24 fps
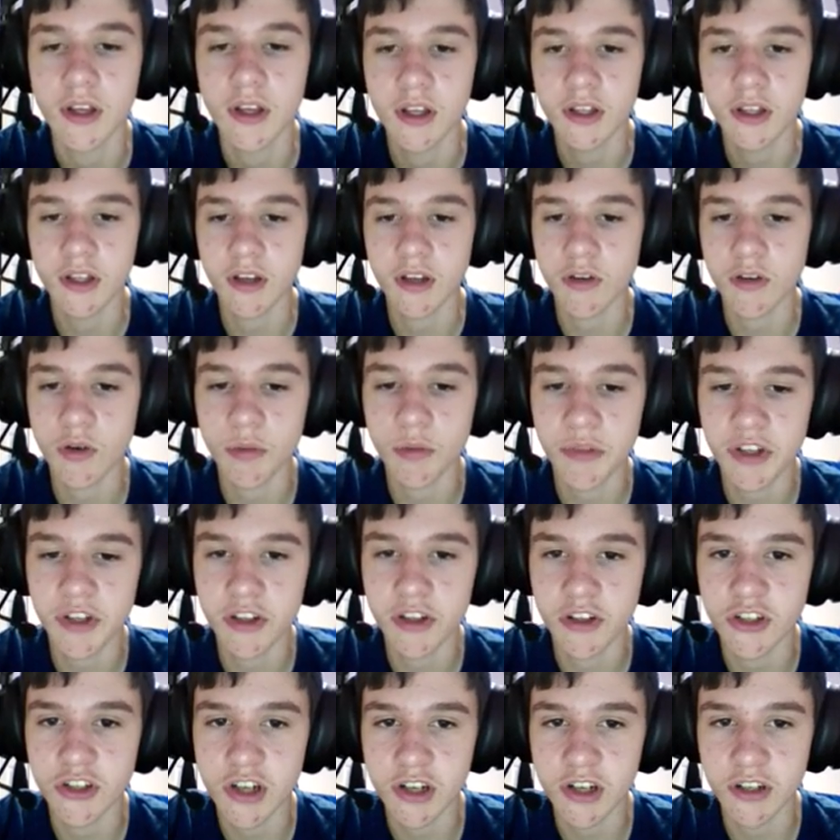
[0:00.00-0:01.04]
They told me to
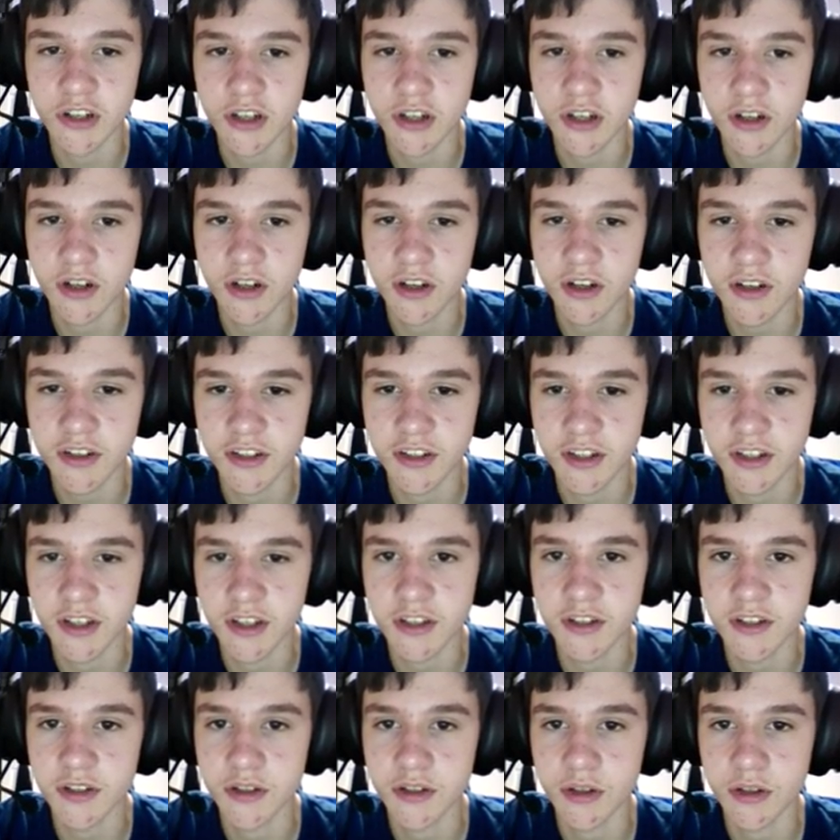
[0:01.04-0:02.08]
check the closet,
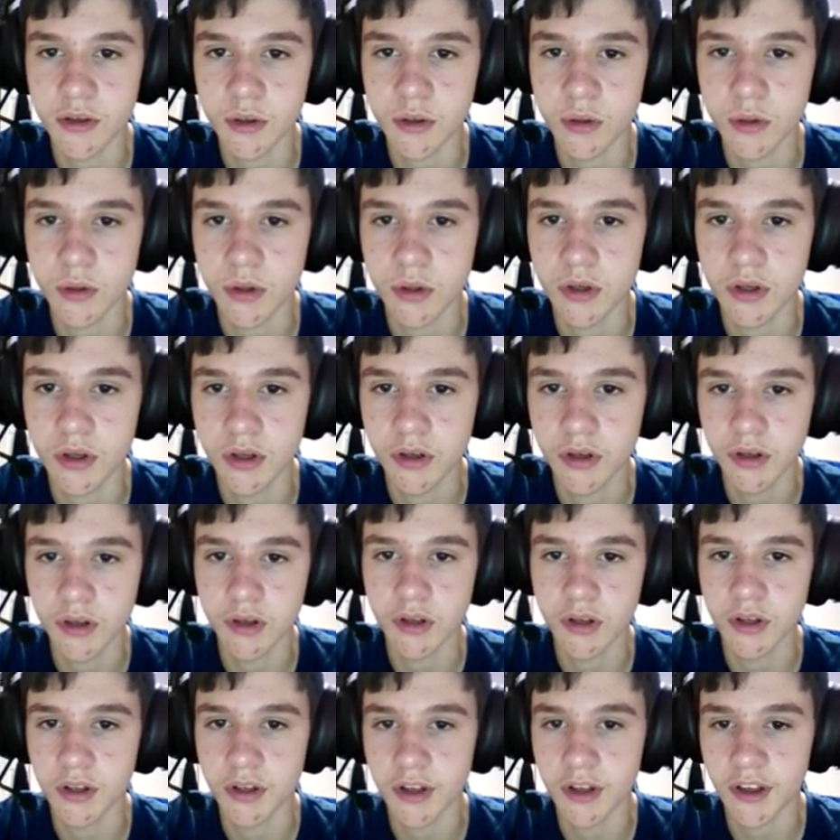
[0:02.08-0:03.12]
so...
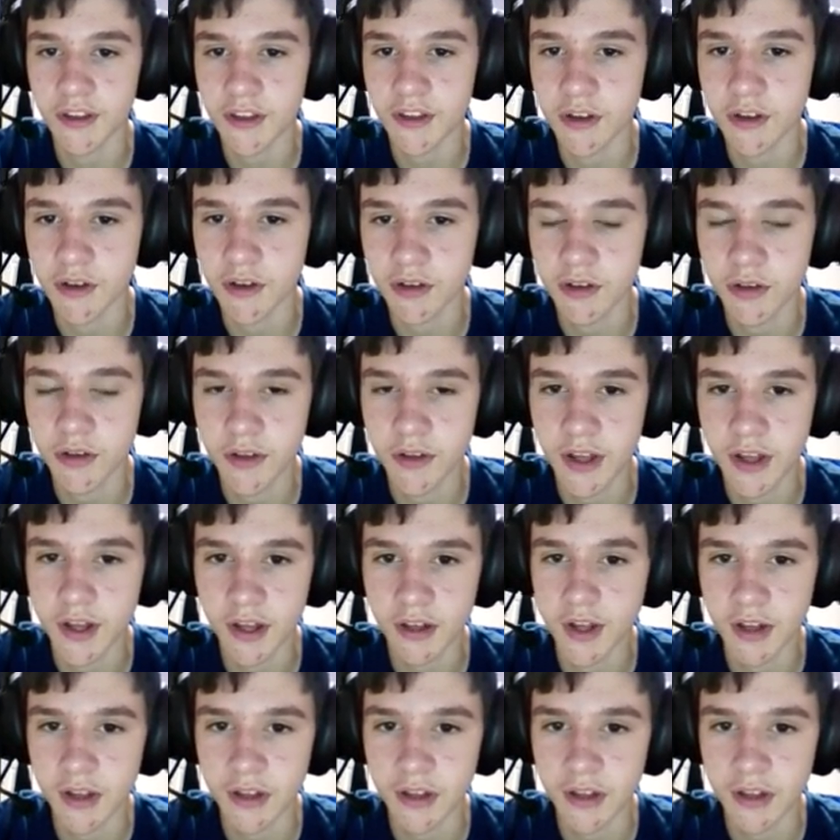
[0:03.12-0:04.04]
I think I'll do that.